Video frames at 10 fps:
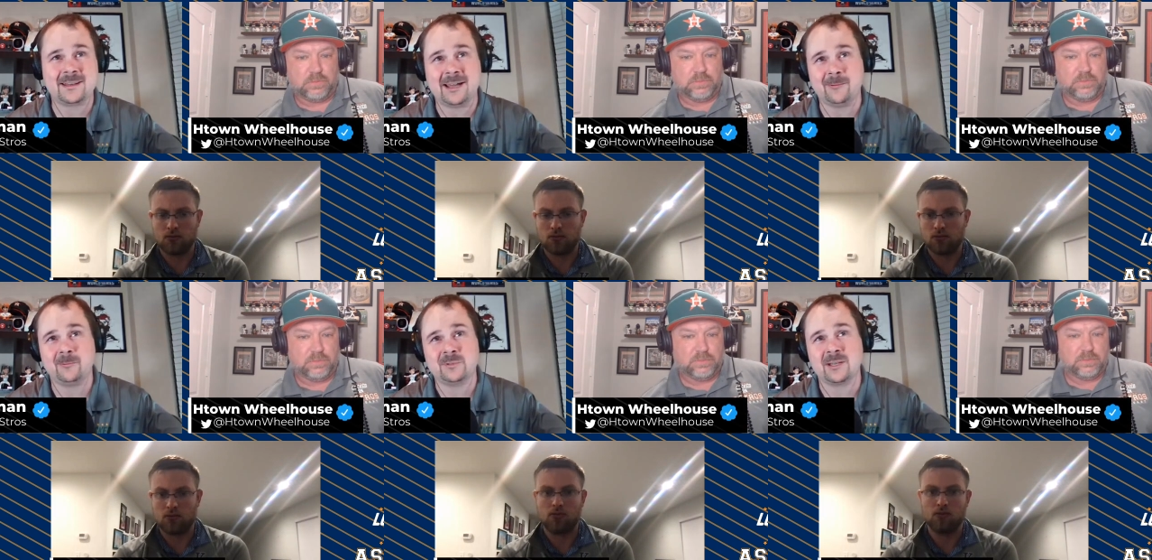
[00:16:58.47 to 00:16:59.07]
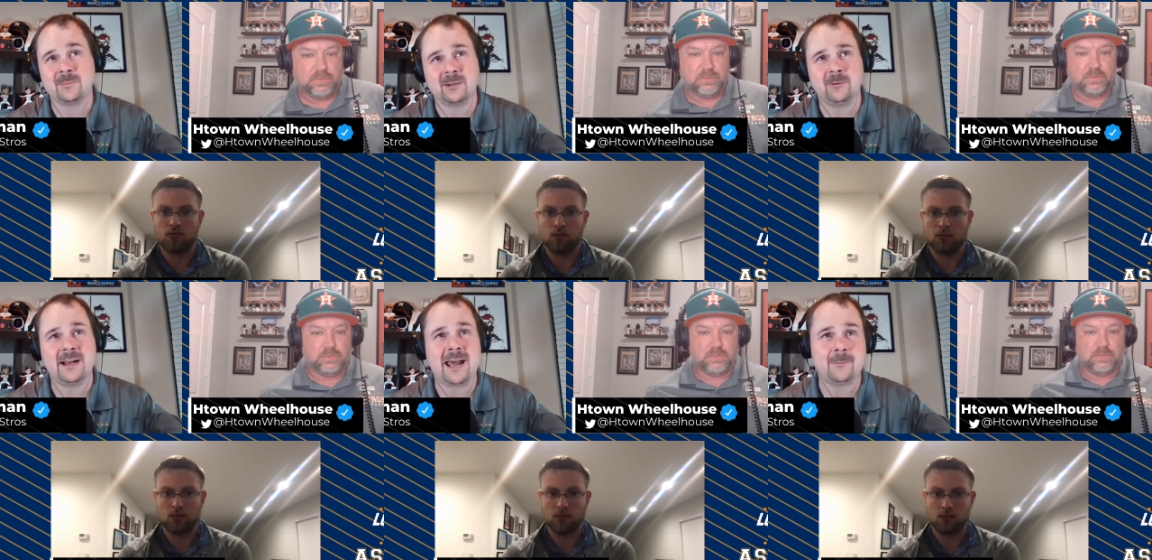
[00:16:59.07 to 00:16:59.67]
Speaker 1: That something
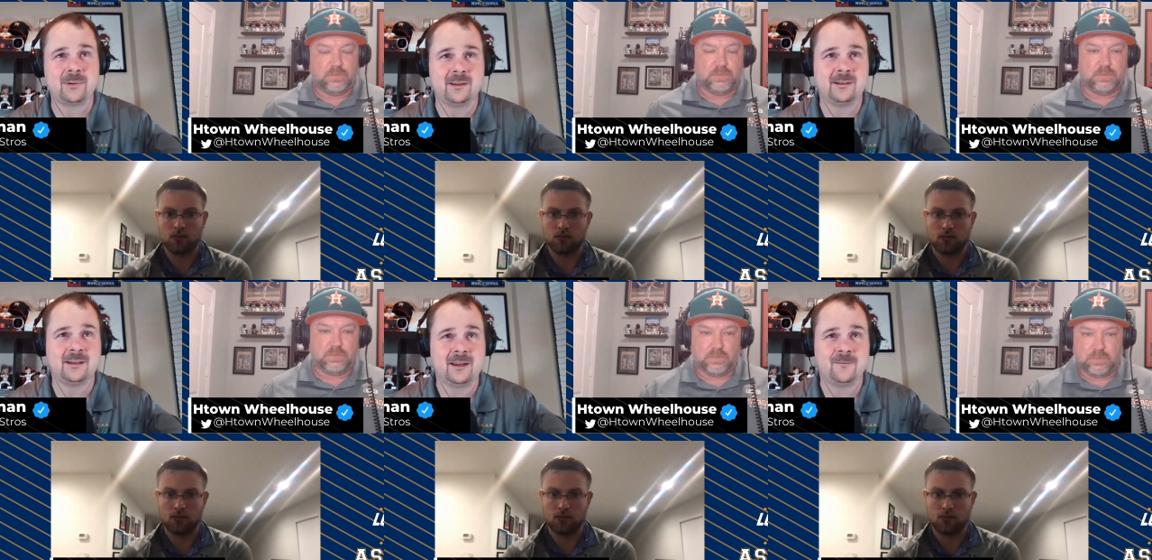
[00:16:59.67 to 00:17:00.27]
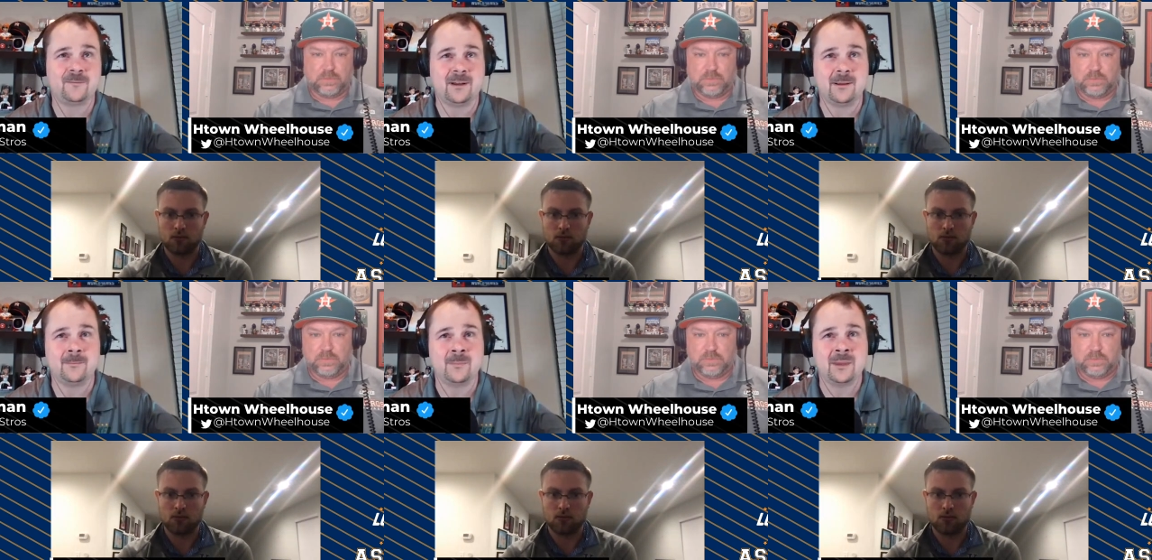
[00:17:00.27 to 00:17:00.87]
would happen if
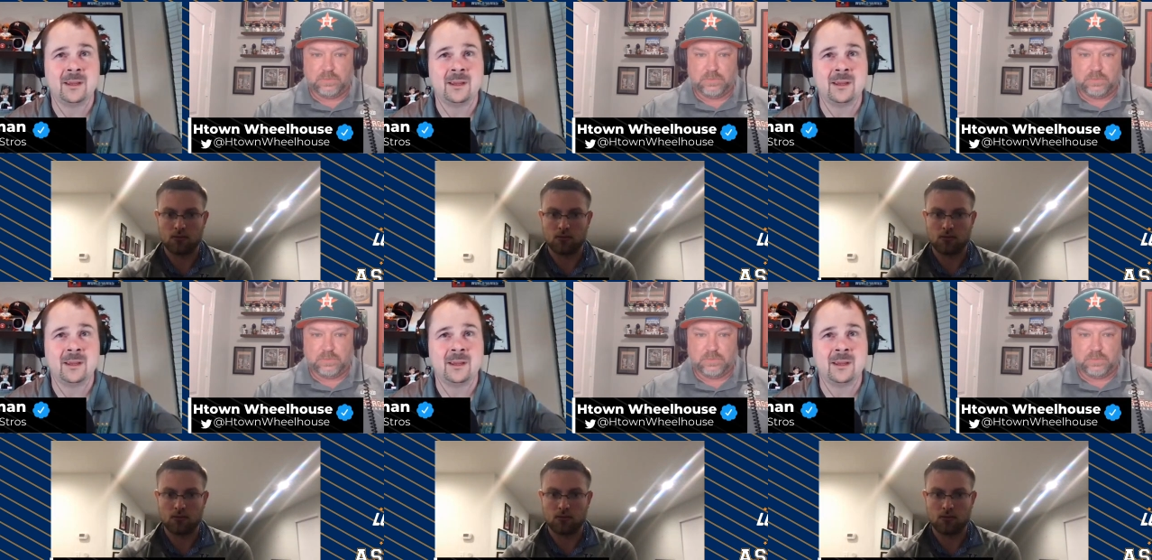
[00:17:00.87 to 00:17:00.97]
um,